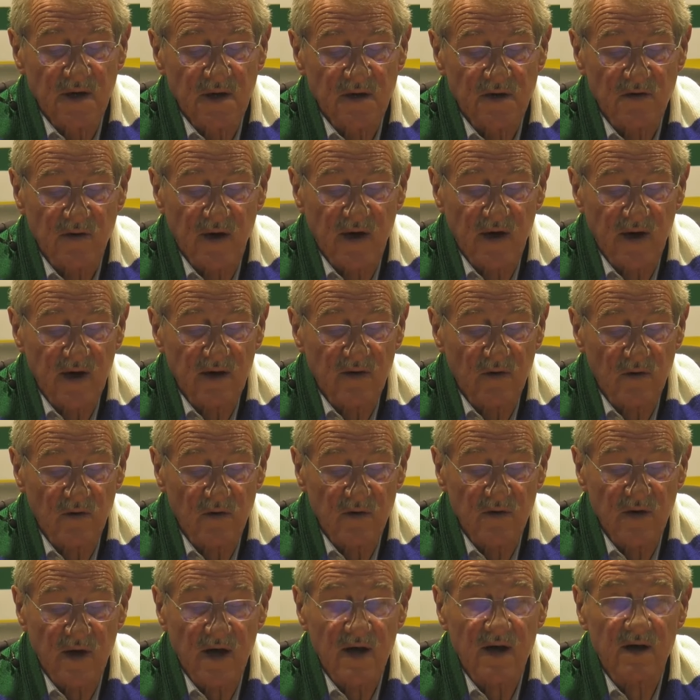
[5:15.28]

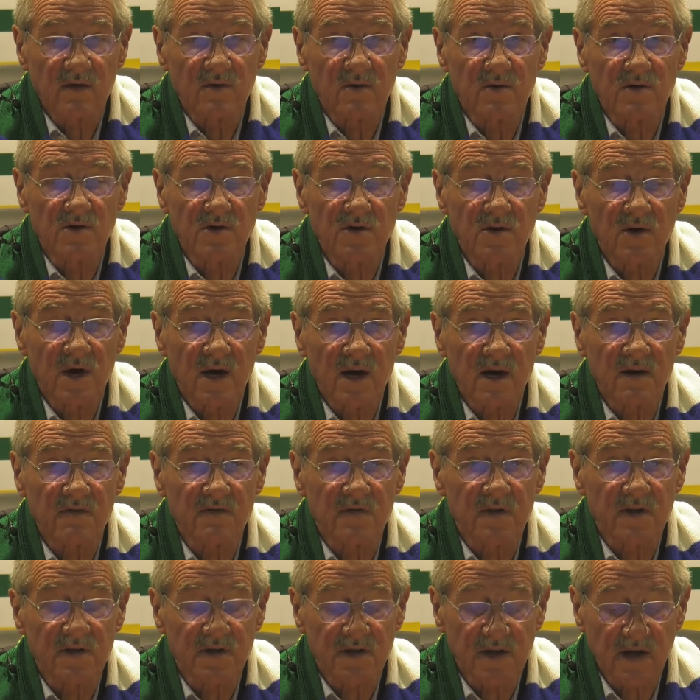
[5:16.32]
who do have
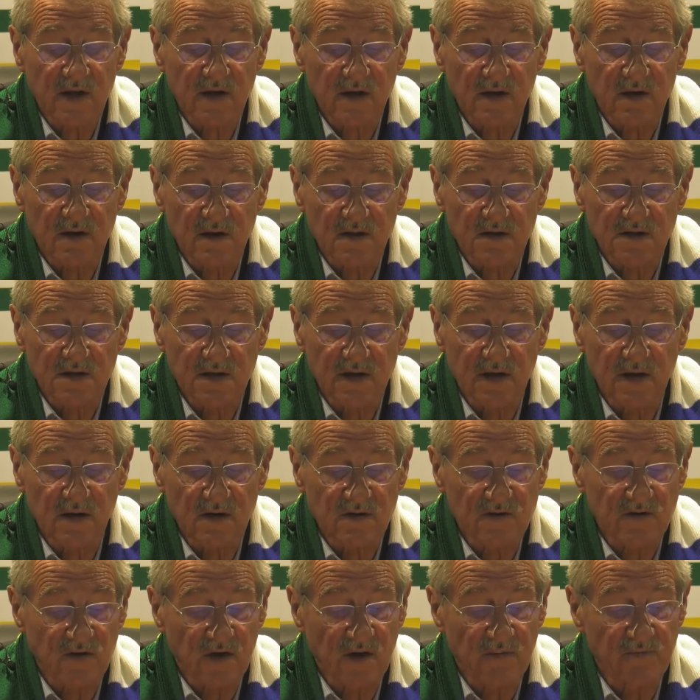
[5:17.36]
the technical skills
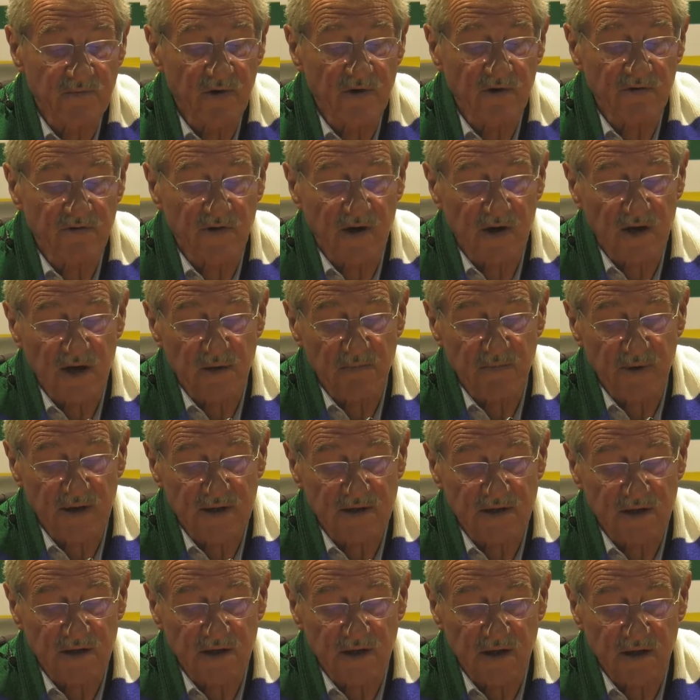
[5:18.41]
to improve their
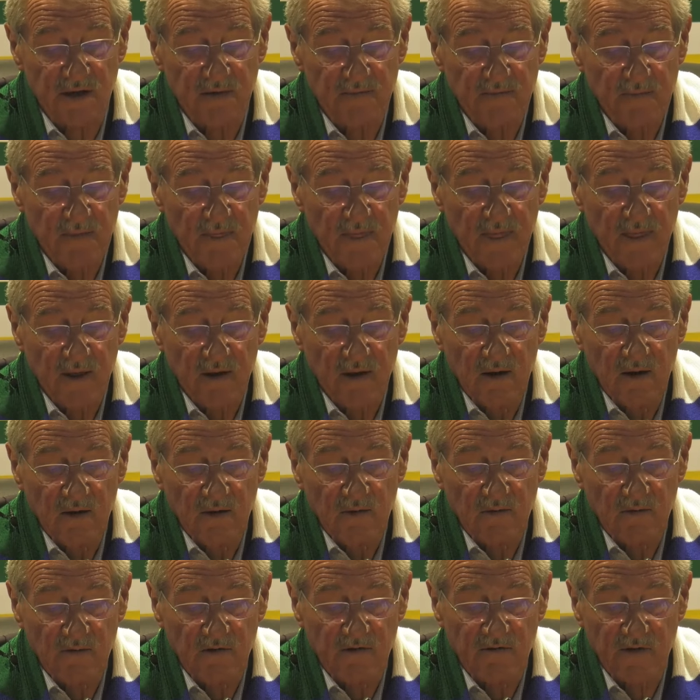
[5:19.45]
capacity
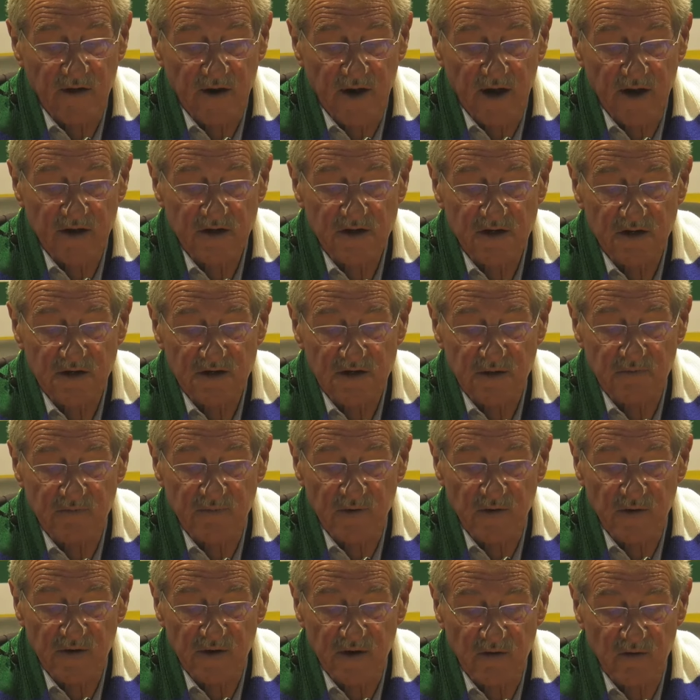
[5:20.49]
with financial
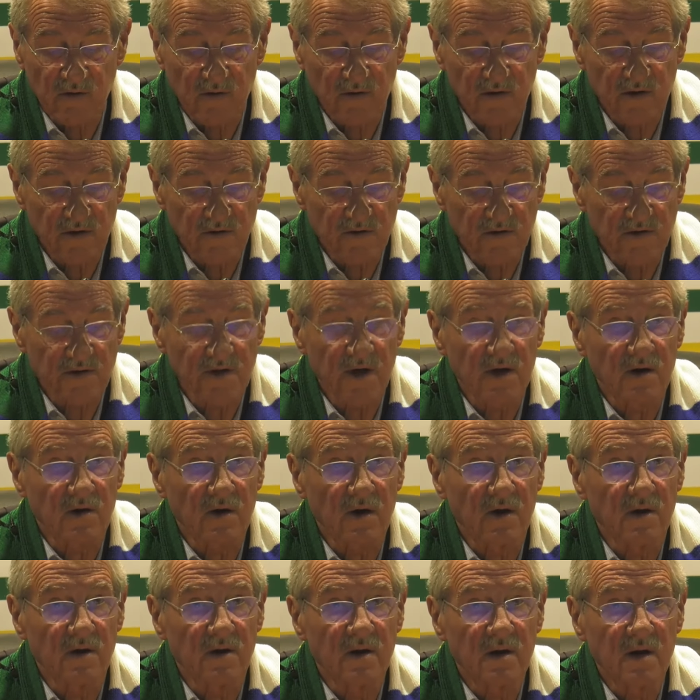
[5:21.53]
support in order to take
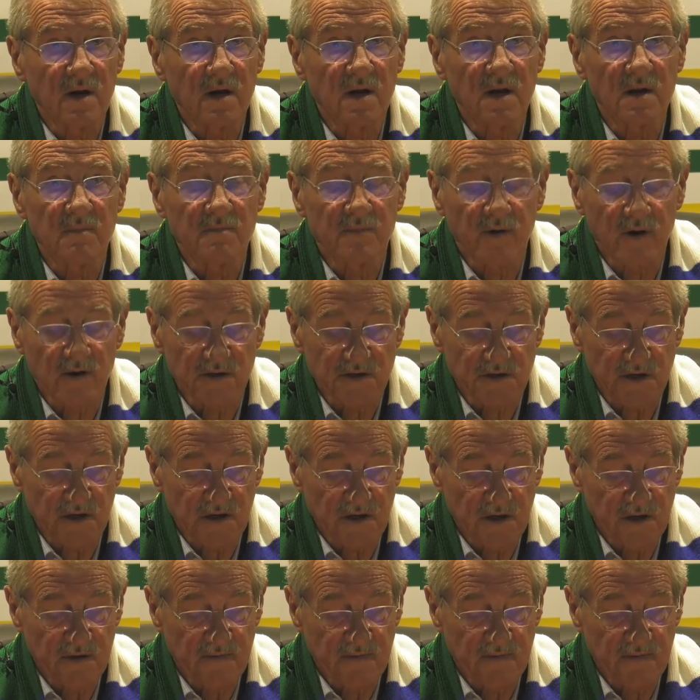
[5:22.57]
on any project.